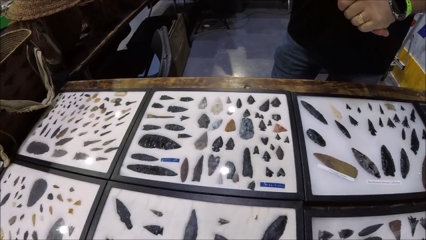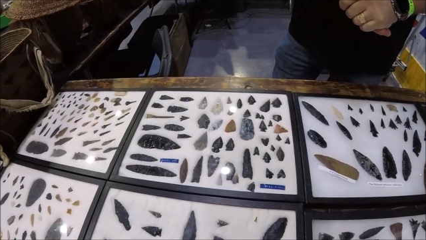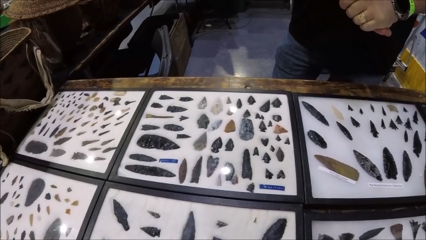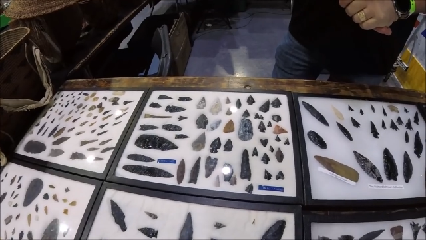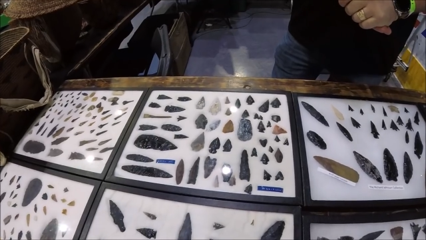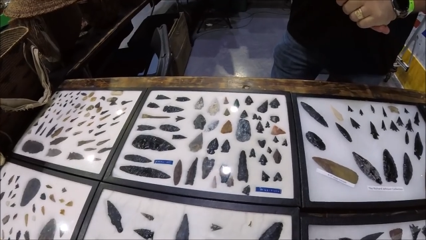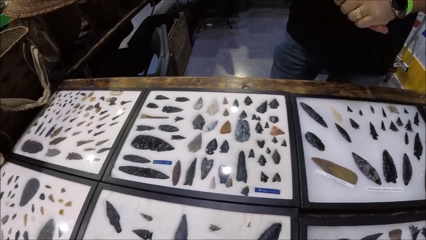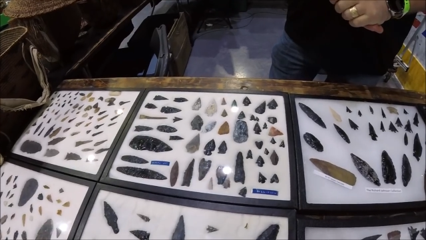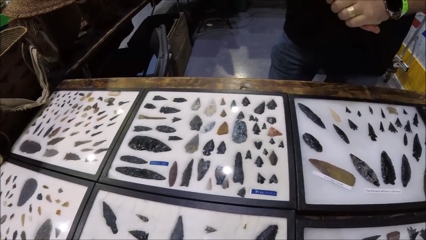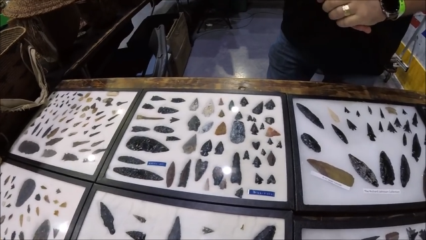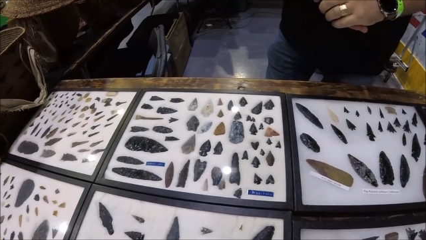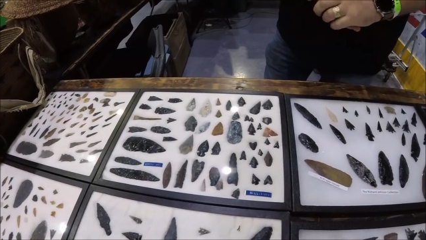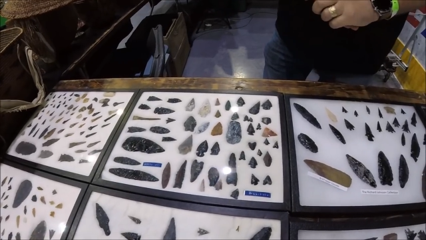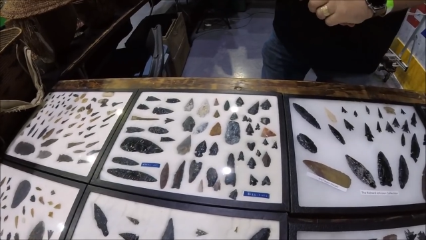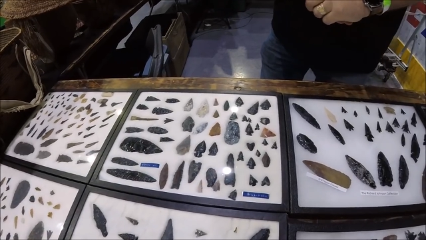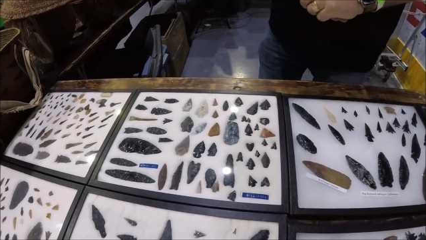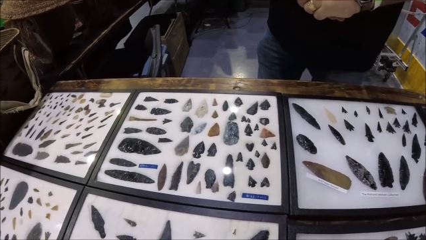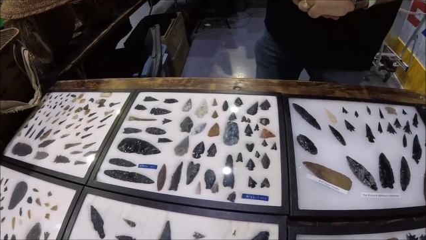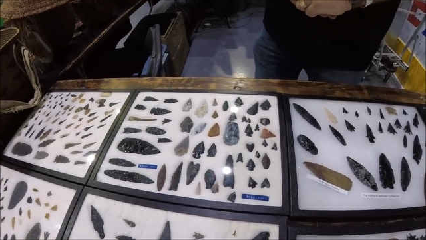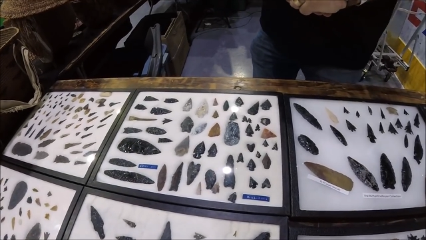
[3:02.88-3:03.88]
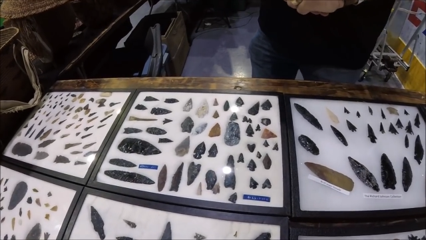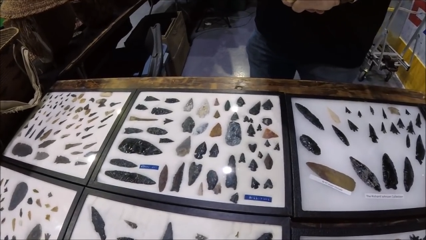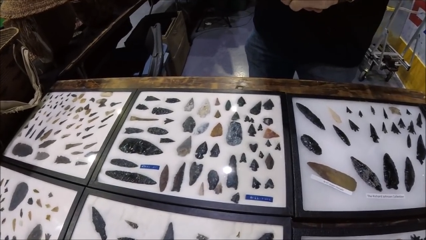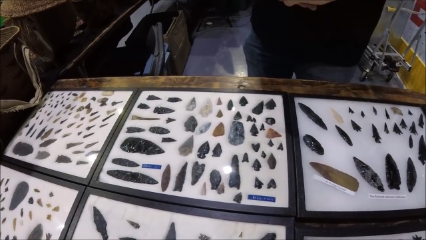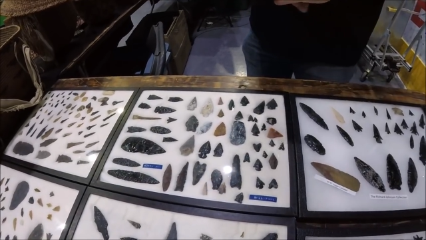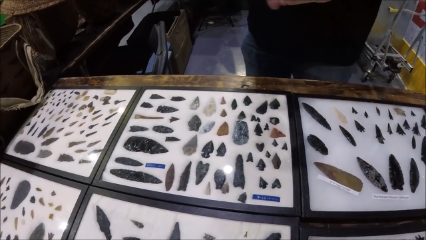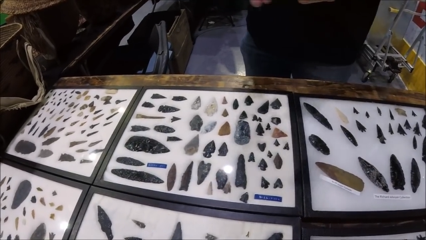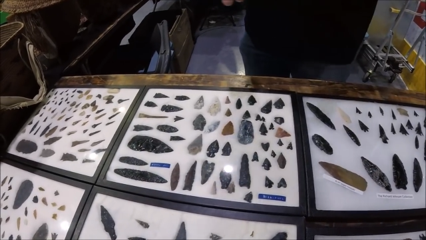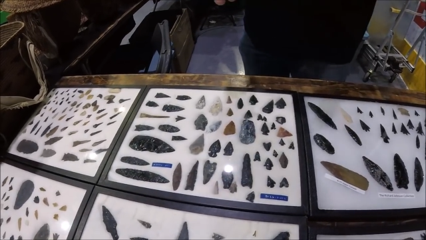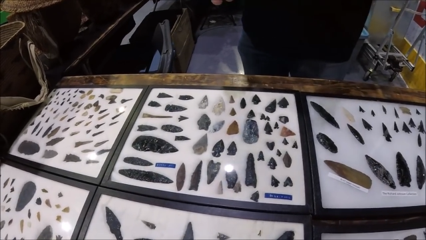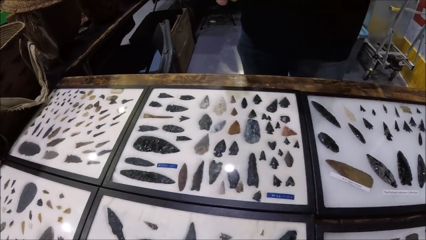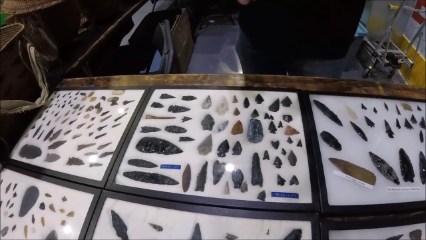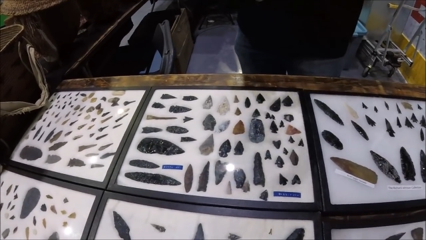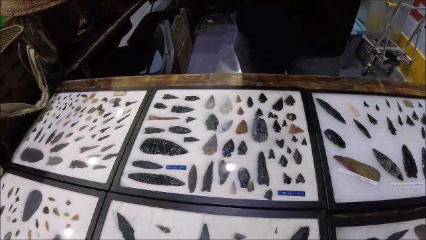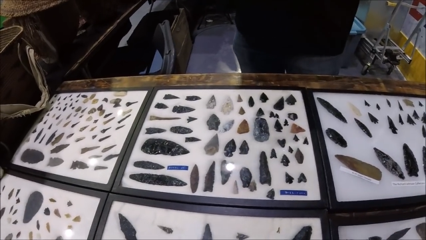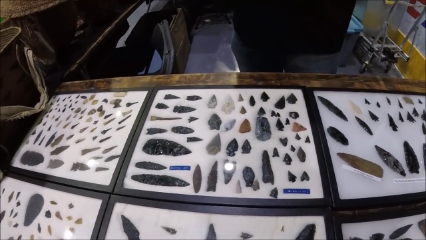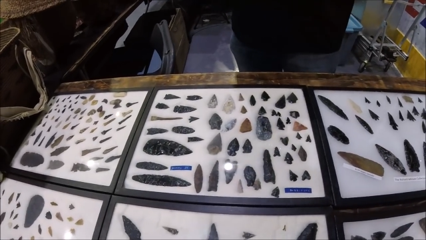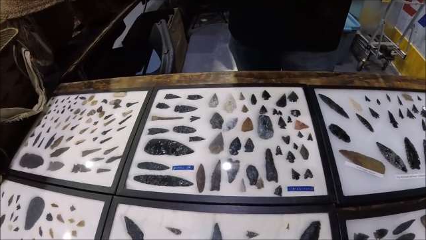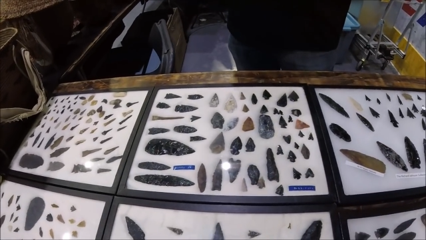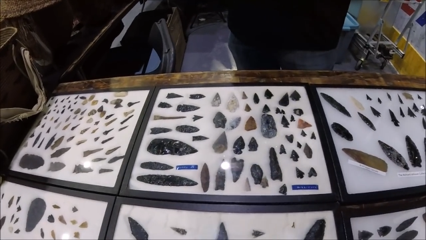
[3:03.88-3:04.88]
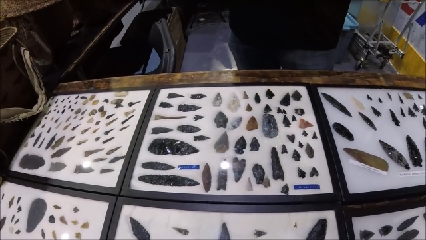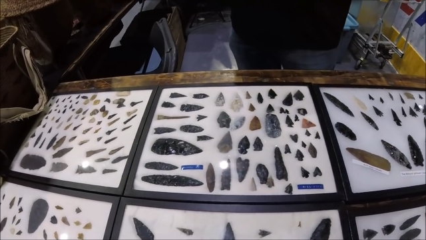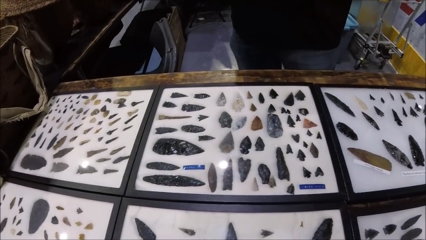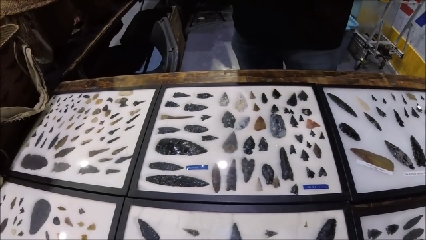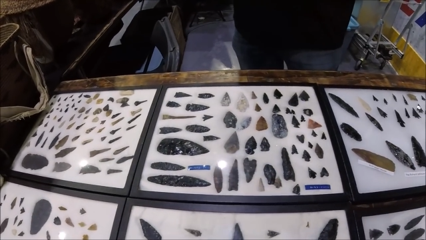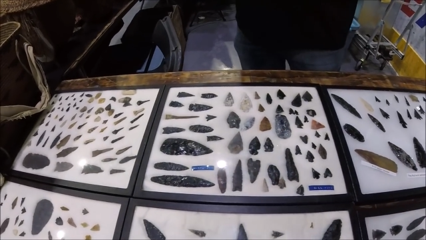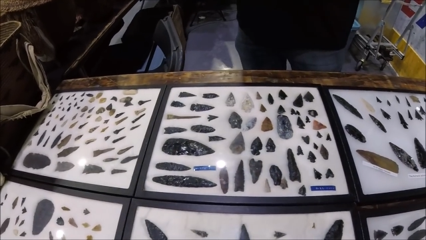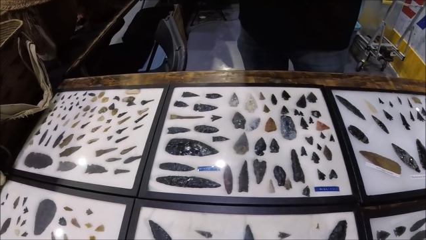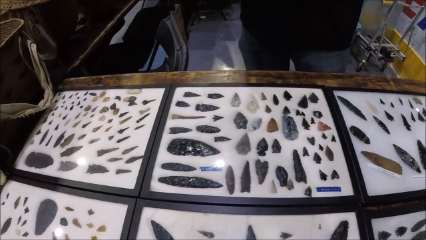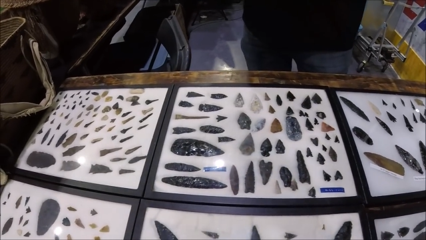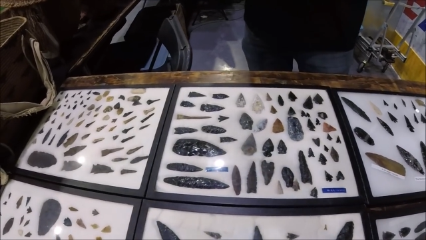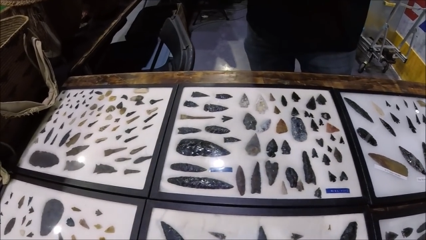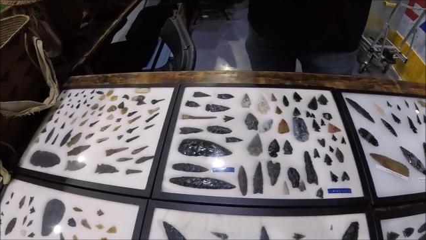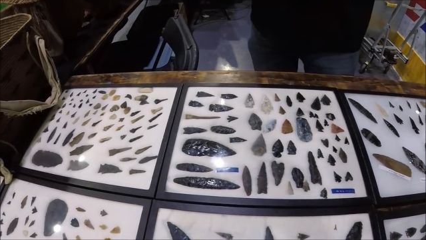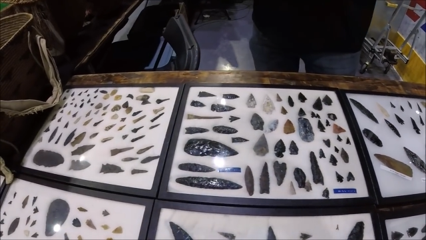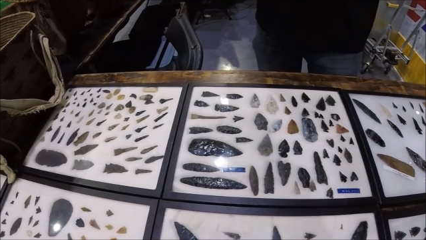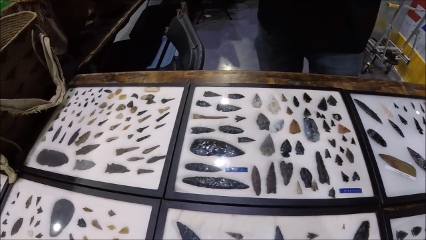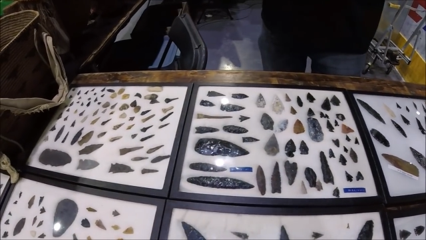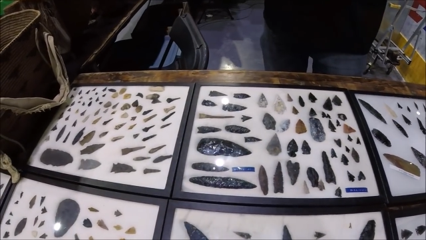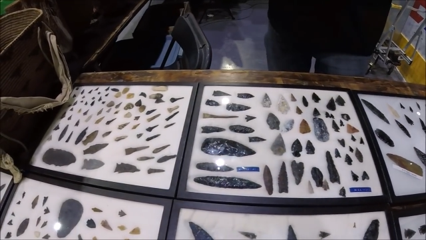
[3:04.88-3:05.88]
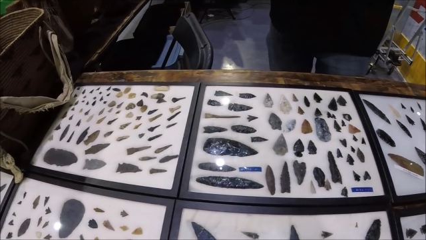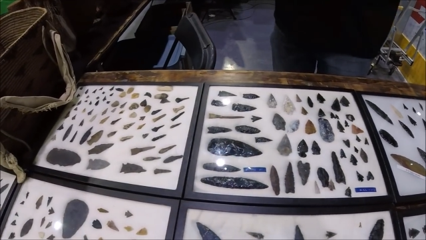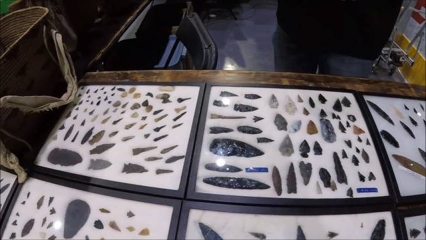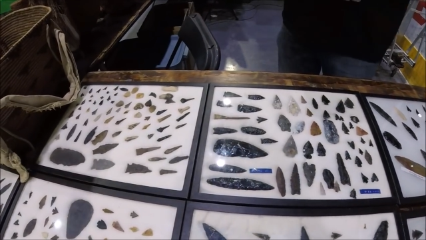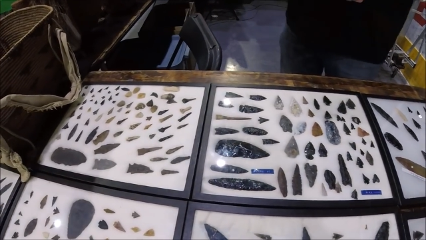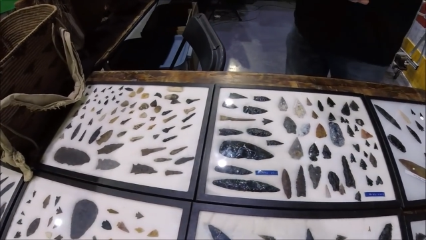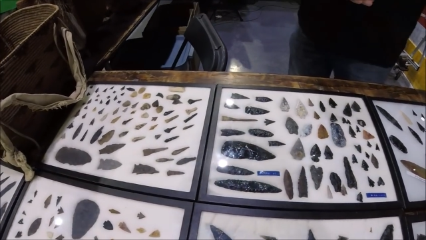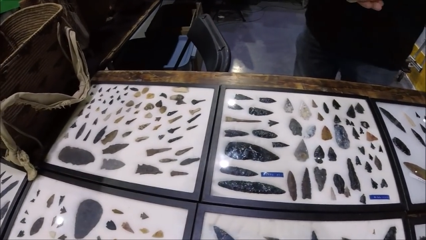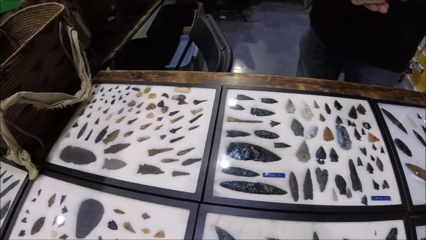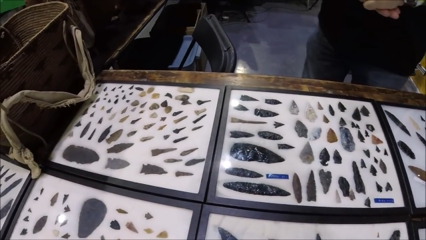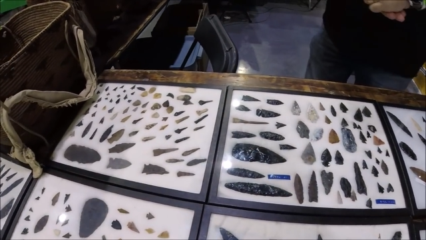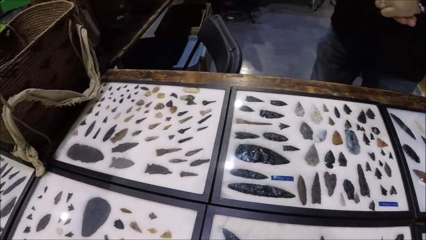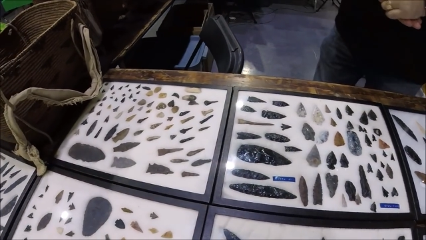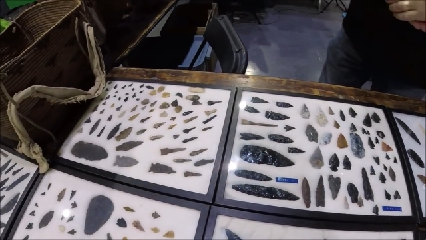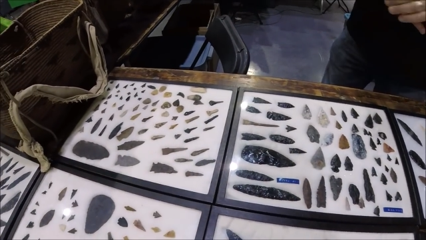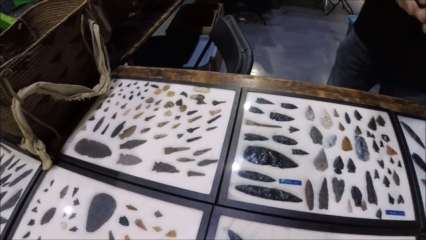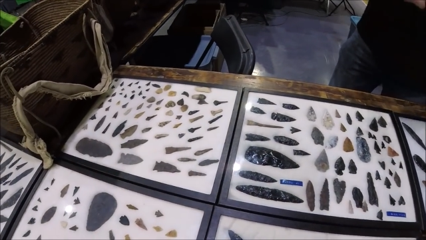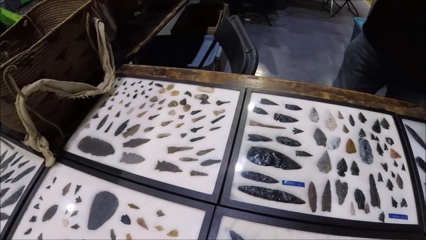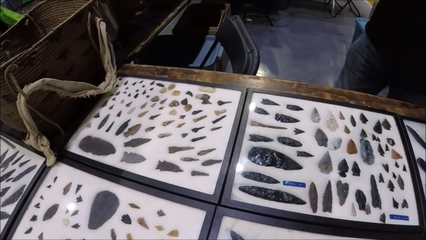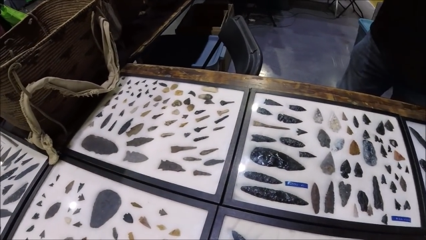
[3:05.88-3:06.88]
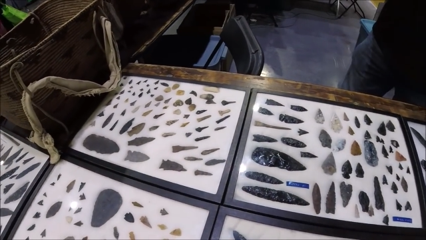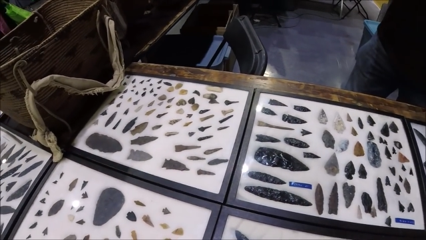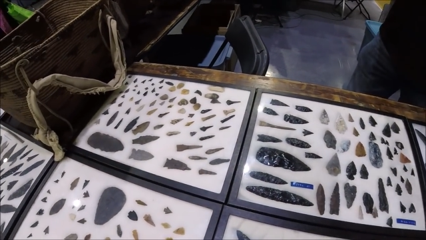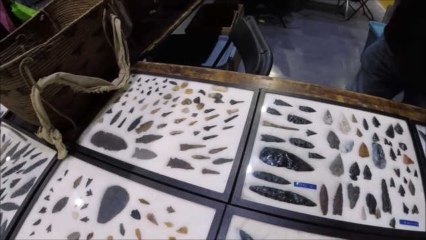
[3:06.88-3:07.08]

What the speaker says: (no speaker visible)